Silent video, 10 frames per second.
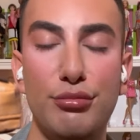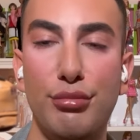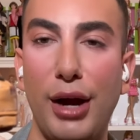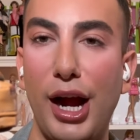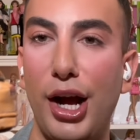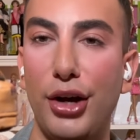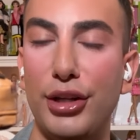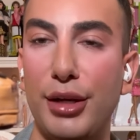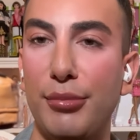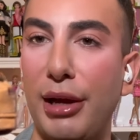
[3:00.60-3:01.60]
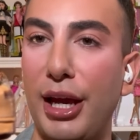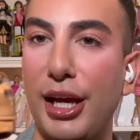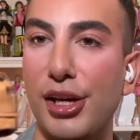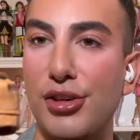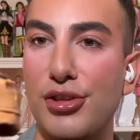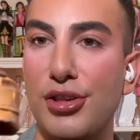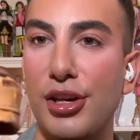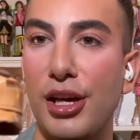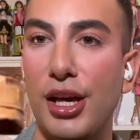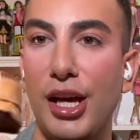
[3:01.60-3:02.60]
brown and beige
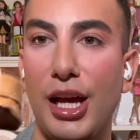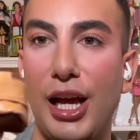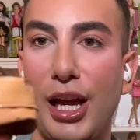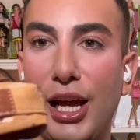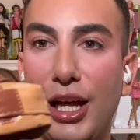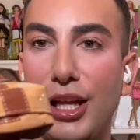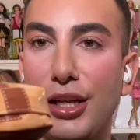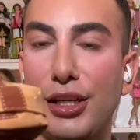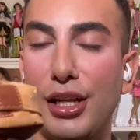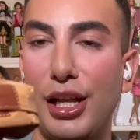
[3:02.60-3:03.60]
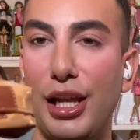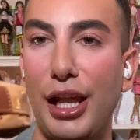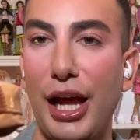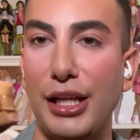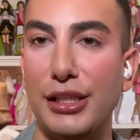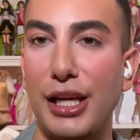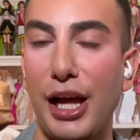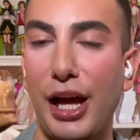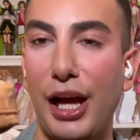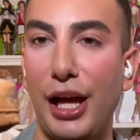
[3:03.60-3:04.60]
and light
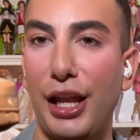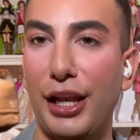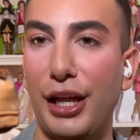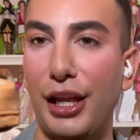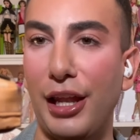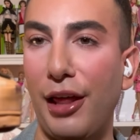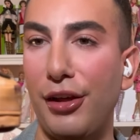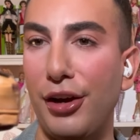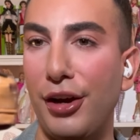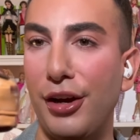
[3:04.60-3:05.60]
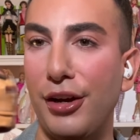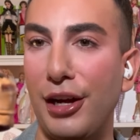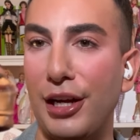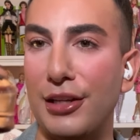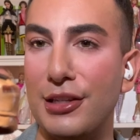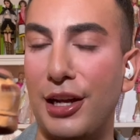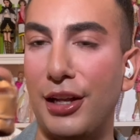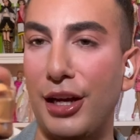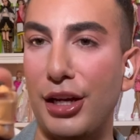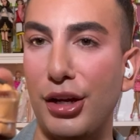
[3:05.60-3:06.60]
tan leather, I guess kind of
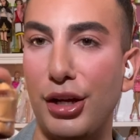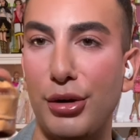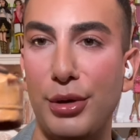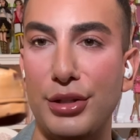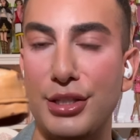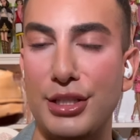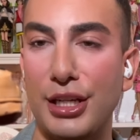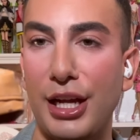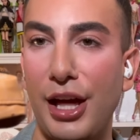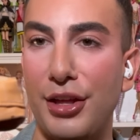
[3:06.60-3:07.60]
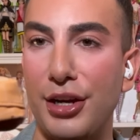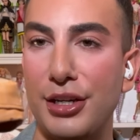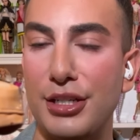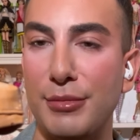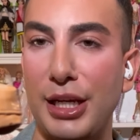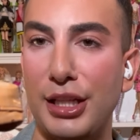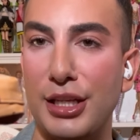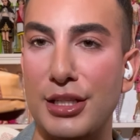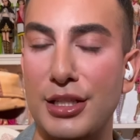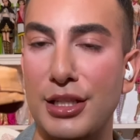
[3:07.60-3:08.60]
like quilted together to make
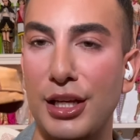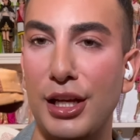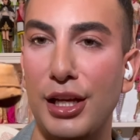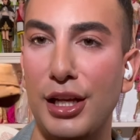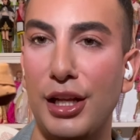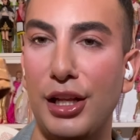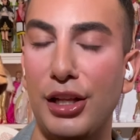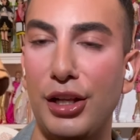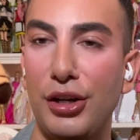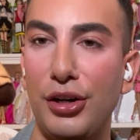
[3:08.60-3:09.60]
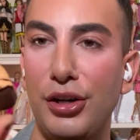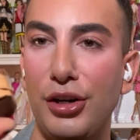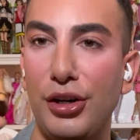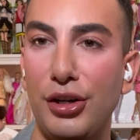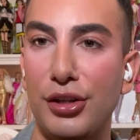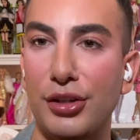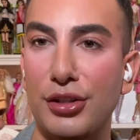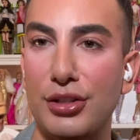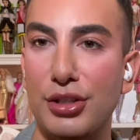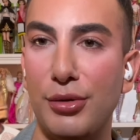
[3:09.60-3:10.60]
this little
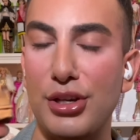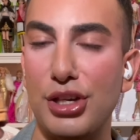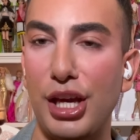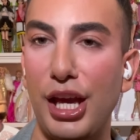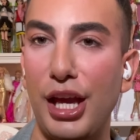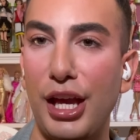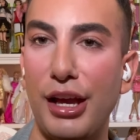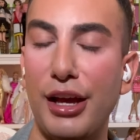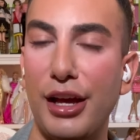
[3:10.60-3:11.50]
squishy